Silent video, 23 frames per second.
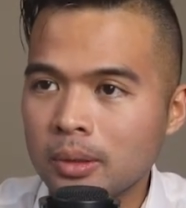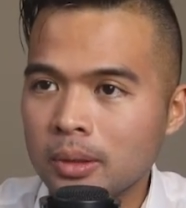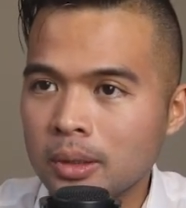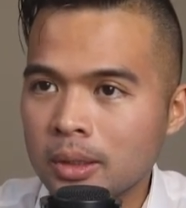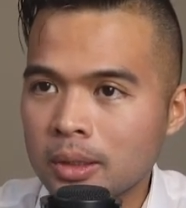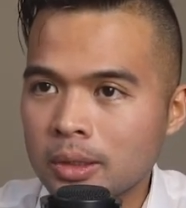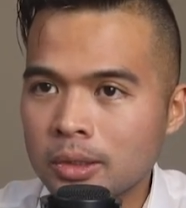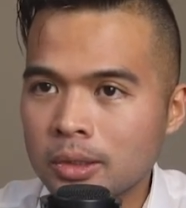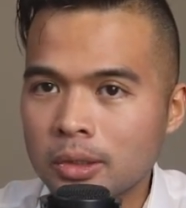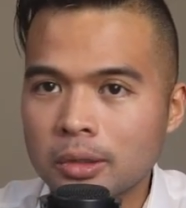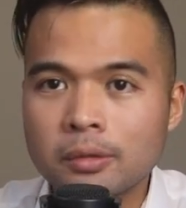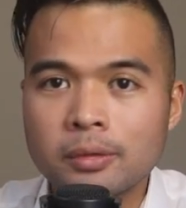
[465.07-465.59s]
the
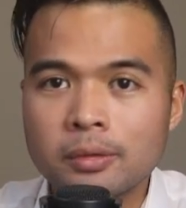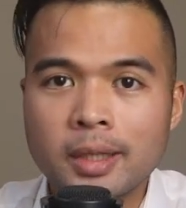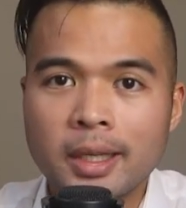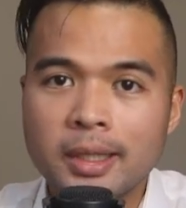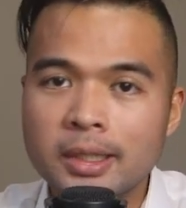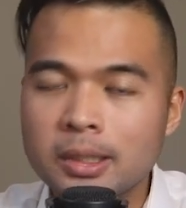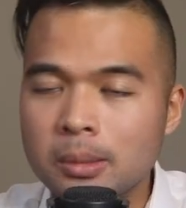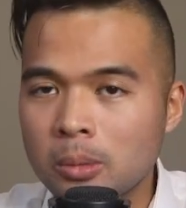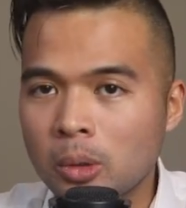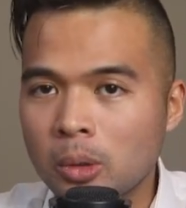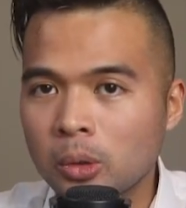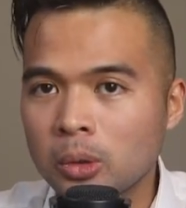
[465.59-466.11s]
sort of
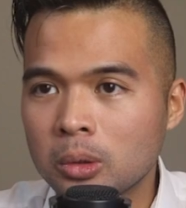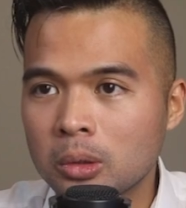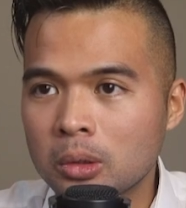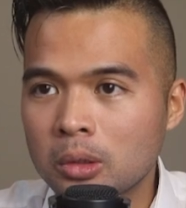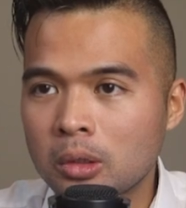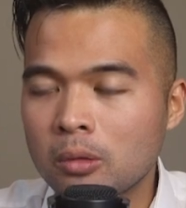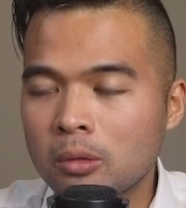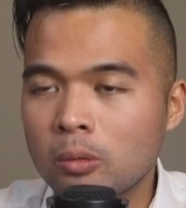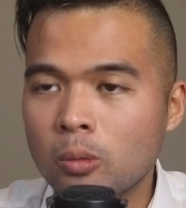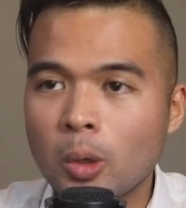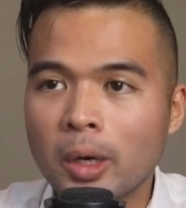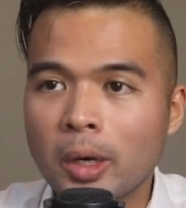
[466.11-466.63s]
data model
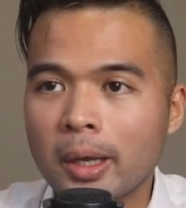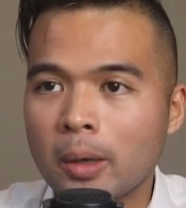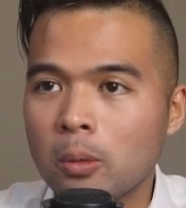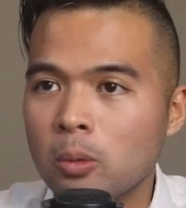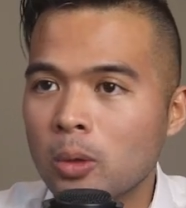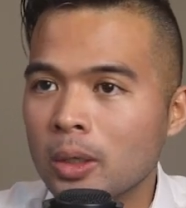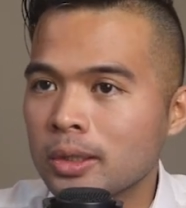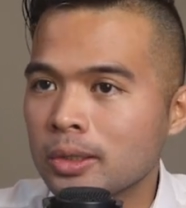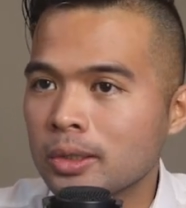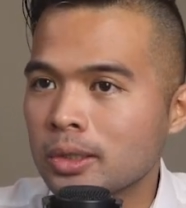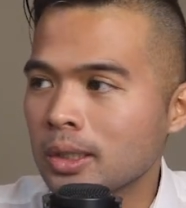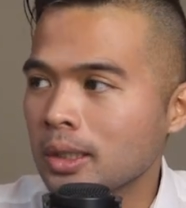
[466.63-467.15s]
of what I
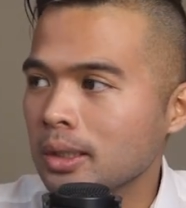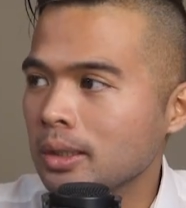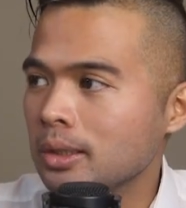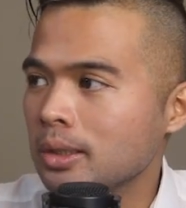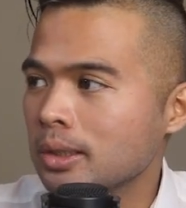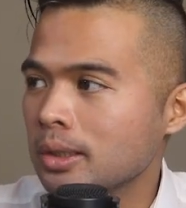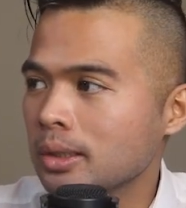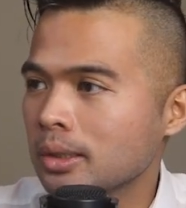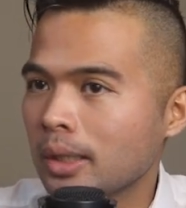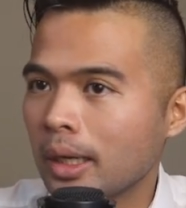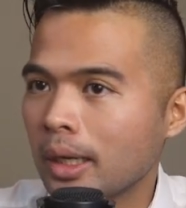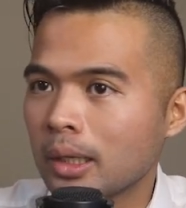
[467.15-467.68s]
wanted,
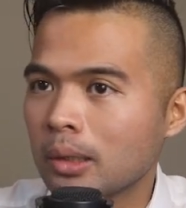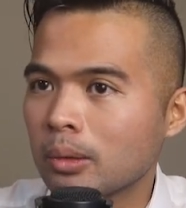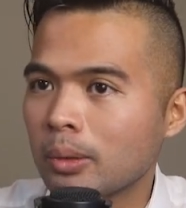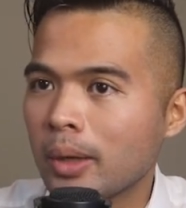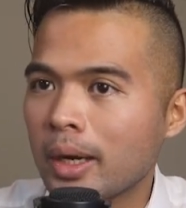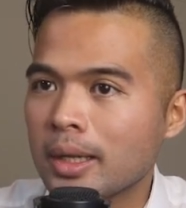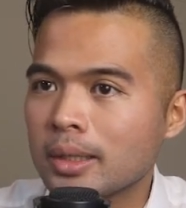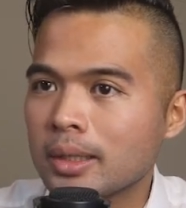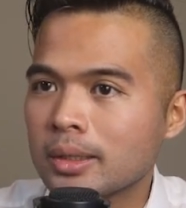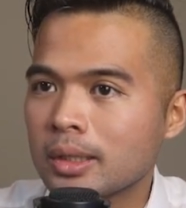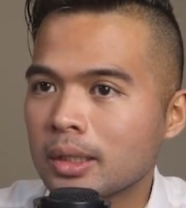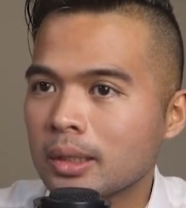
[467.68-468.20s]
I
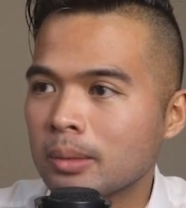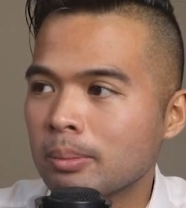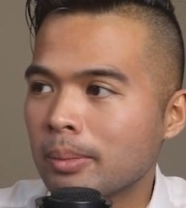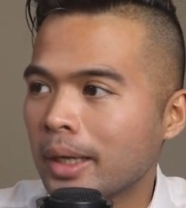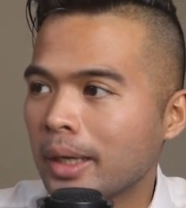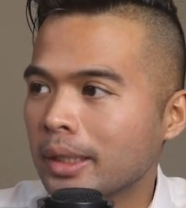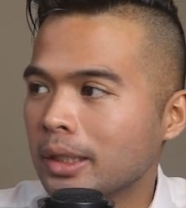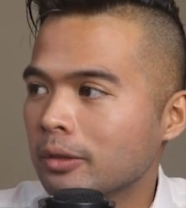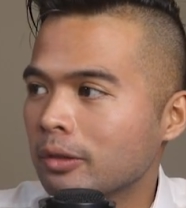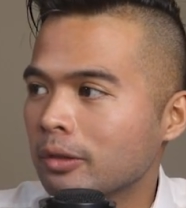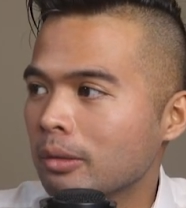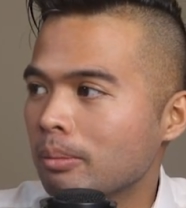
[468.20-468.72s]
created my
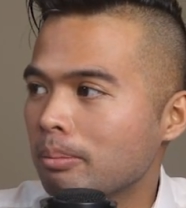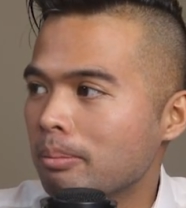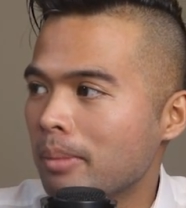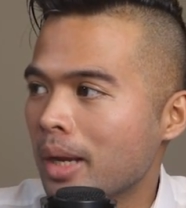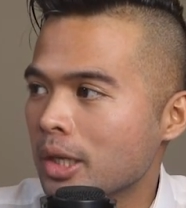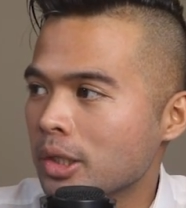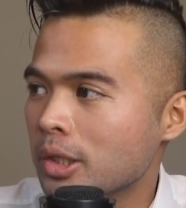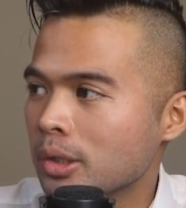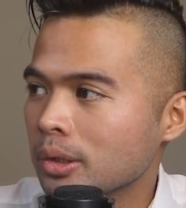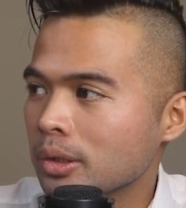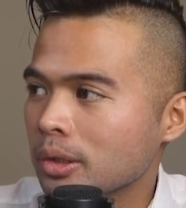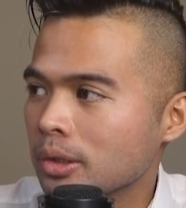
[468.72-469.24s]
different
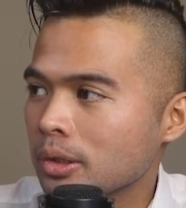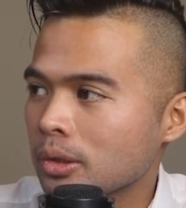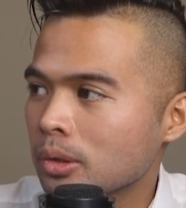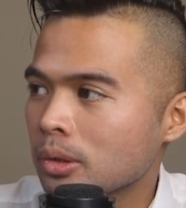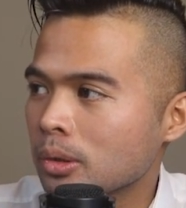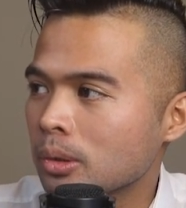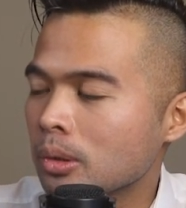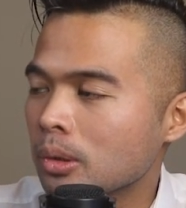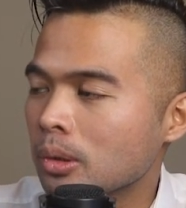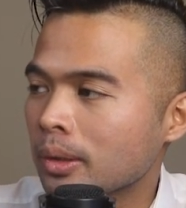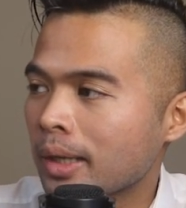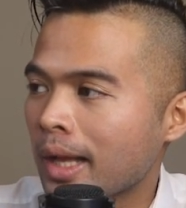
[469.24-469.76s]
measures
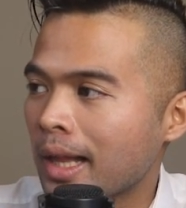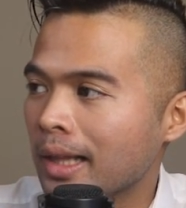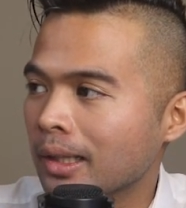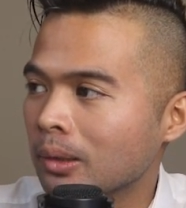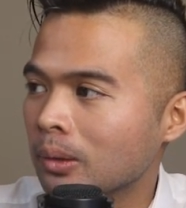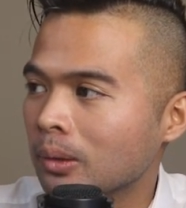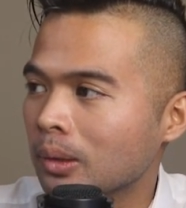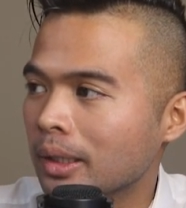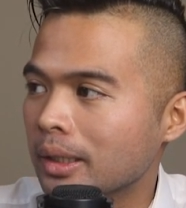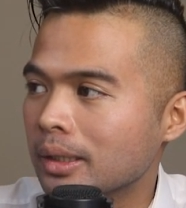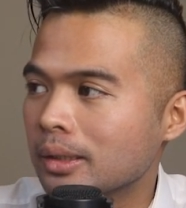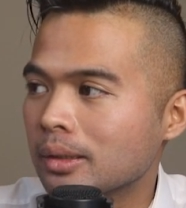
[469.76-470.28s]
to
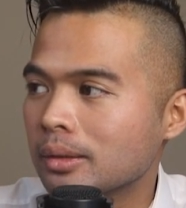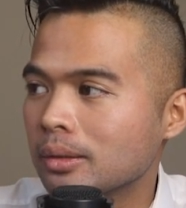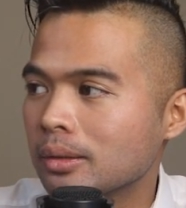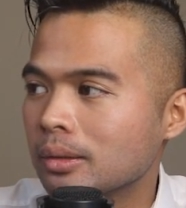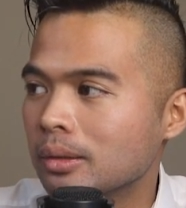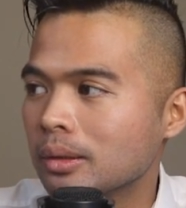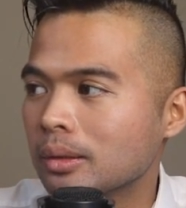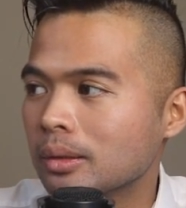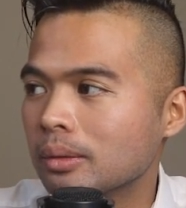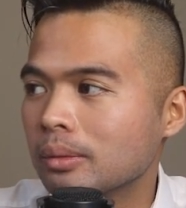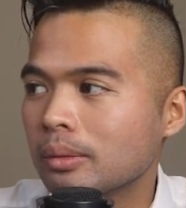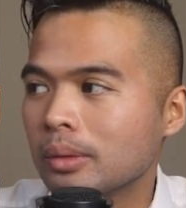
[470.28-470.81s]
calculate
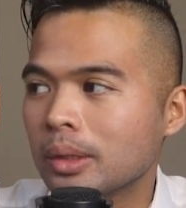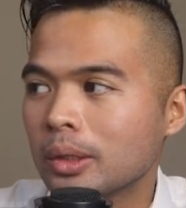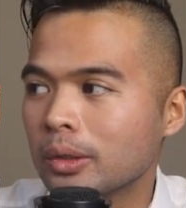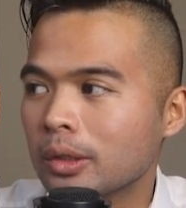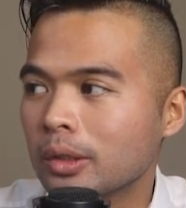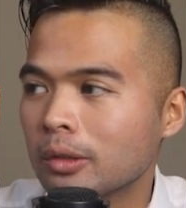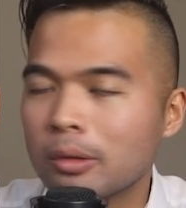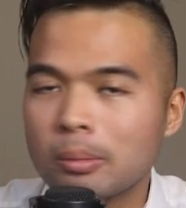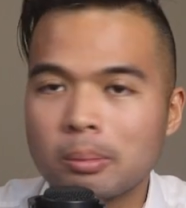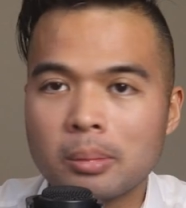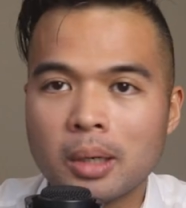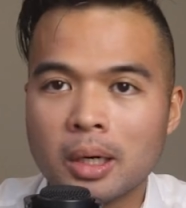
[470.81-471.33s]
the, you know,
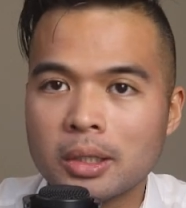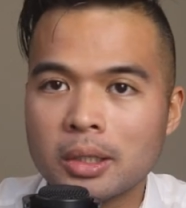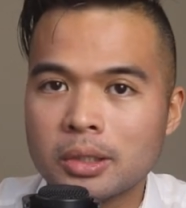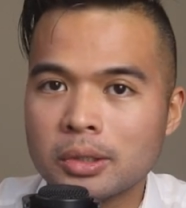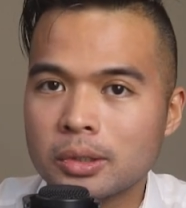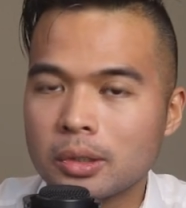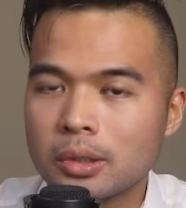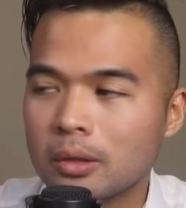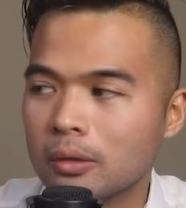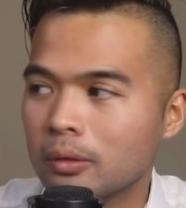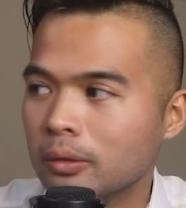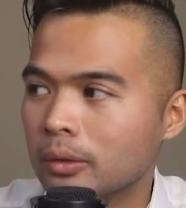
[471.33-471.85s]
different parts
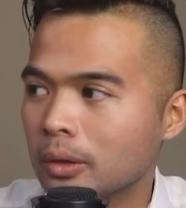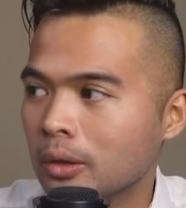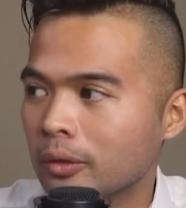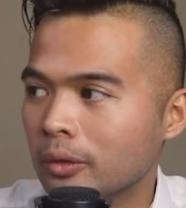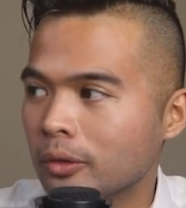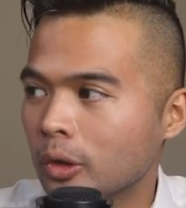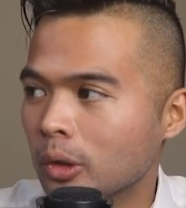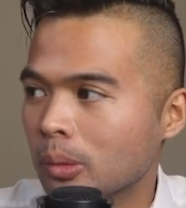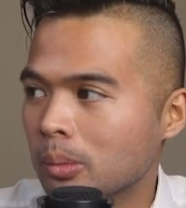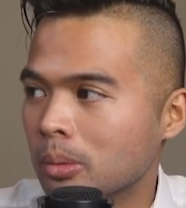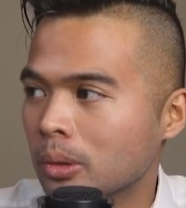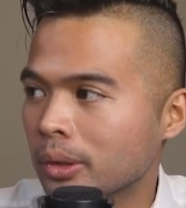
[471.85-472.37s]
of, of
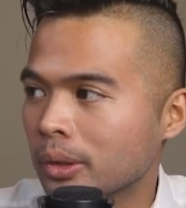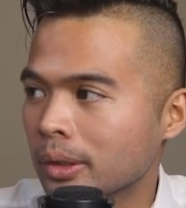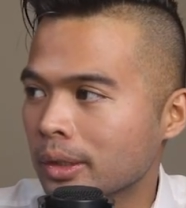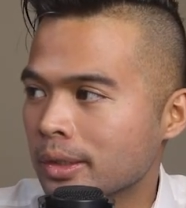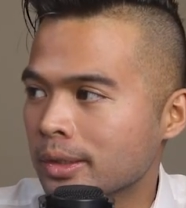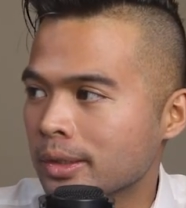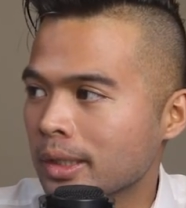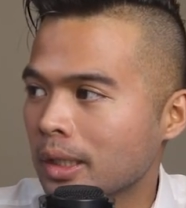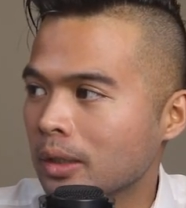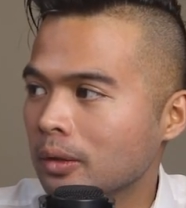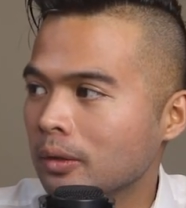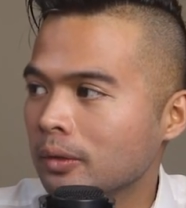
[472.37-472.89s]
the report
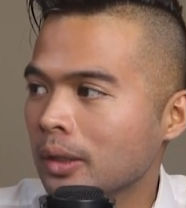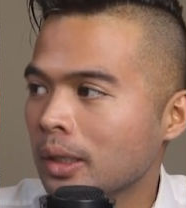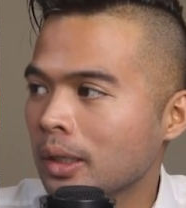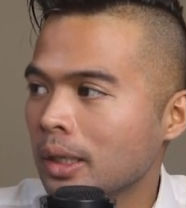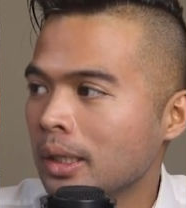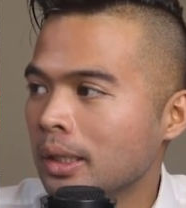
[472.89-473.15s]
itself.